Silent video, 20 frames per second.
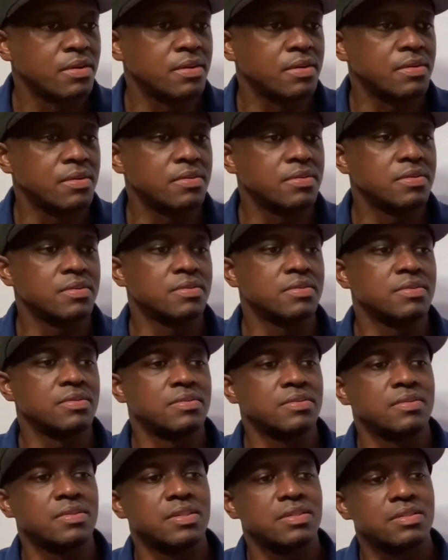
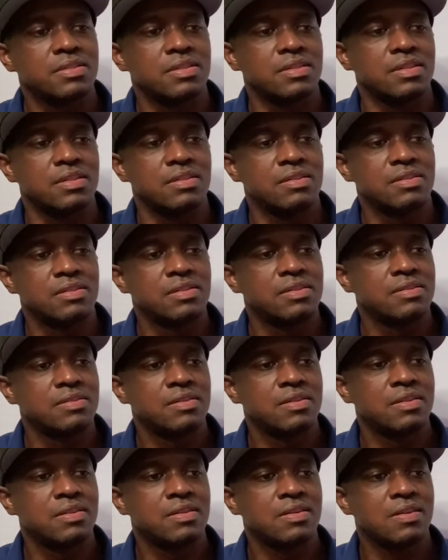
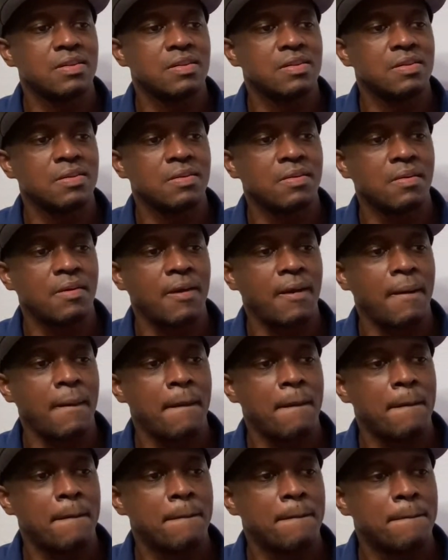
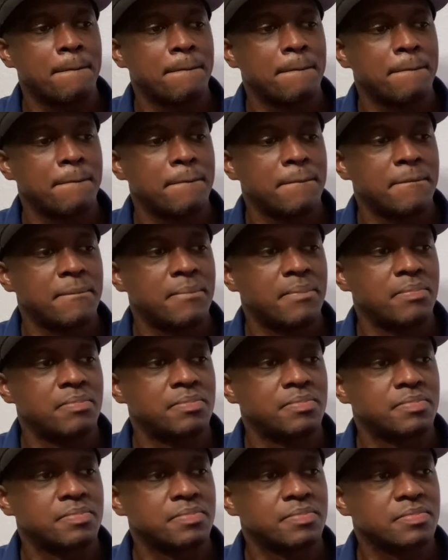
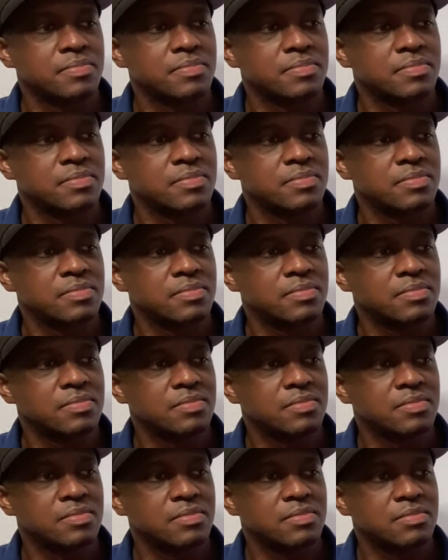
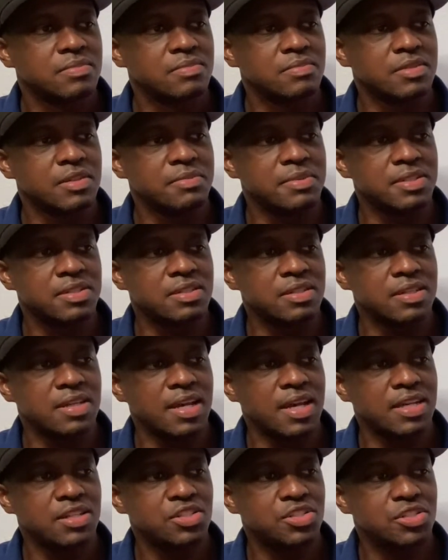
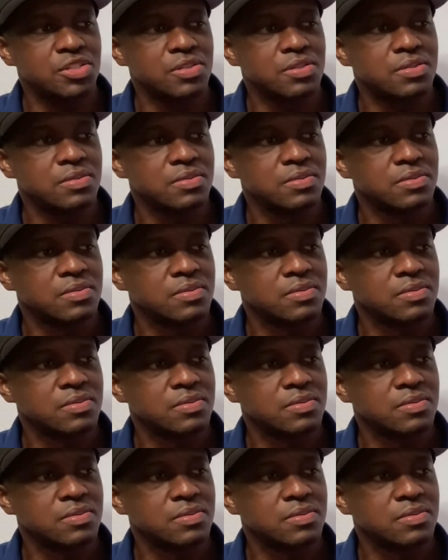This person isn't speaking.